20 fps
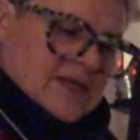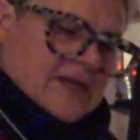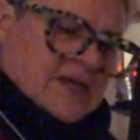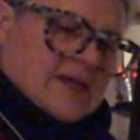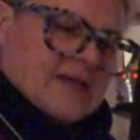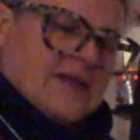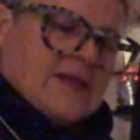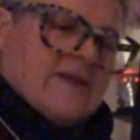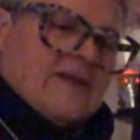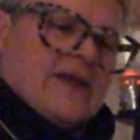
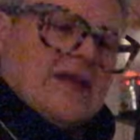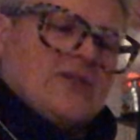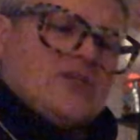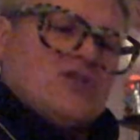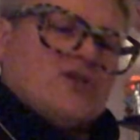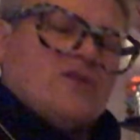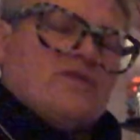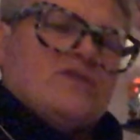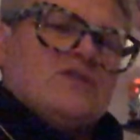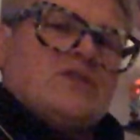And then I
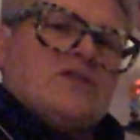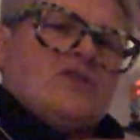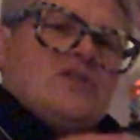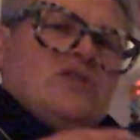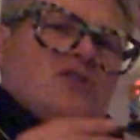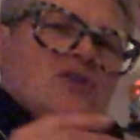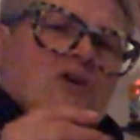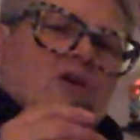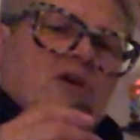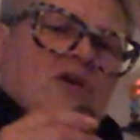chose a
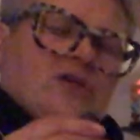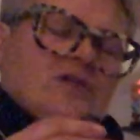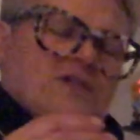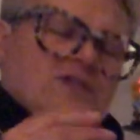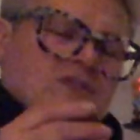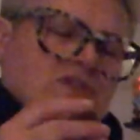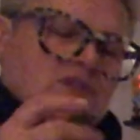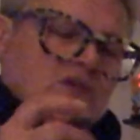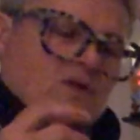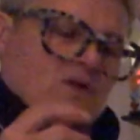dark
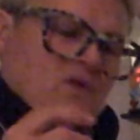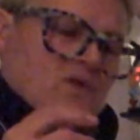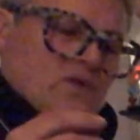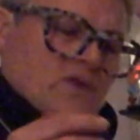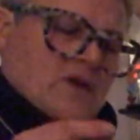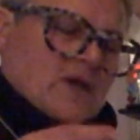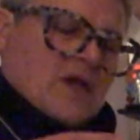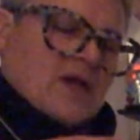stone.